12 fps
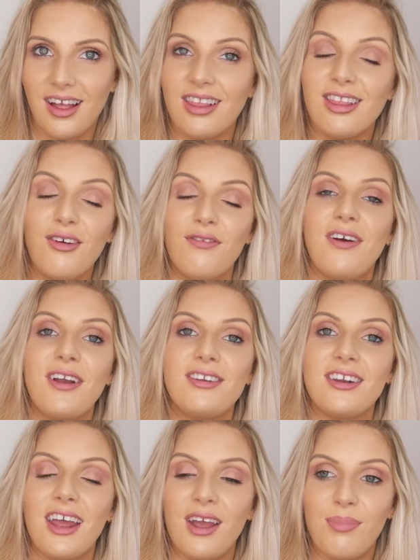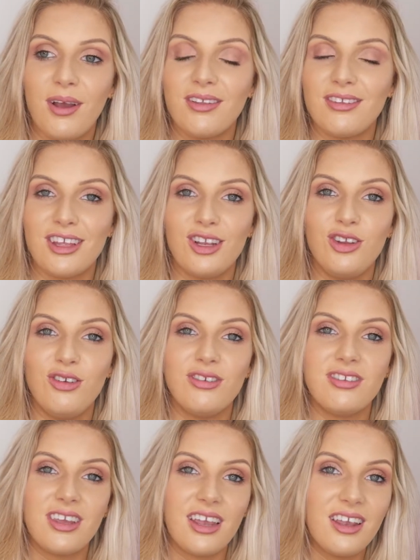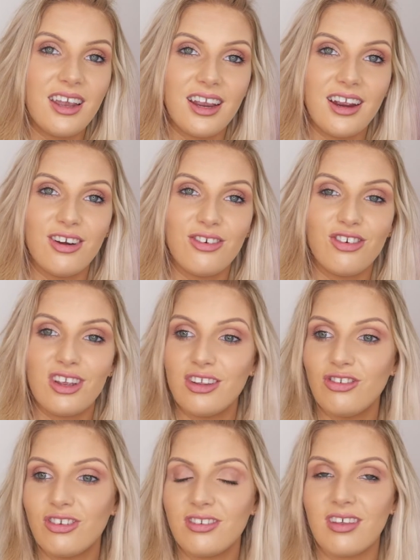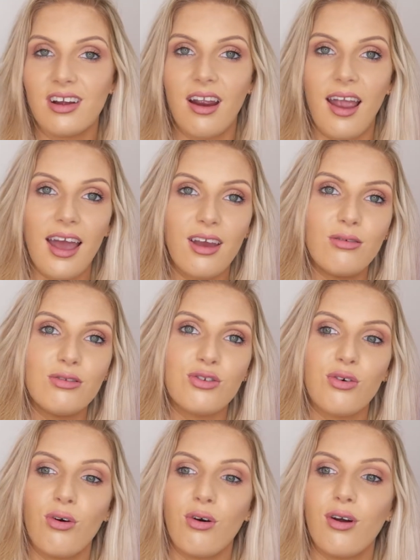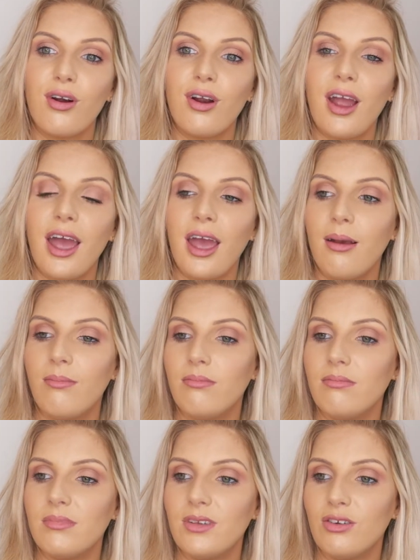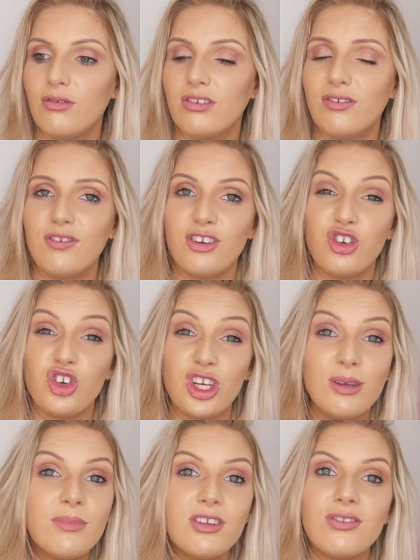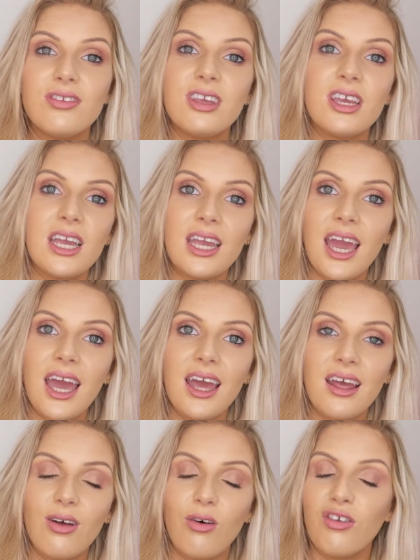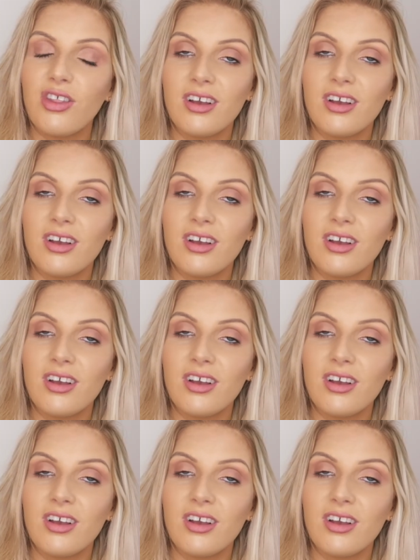I love finding out about like new skincare ranges that are out, or you know, different treatments you can get, all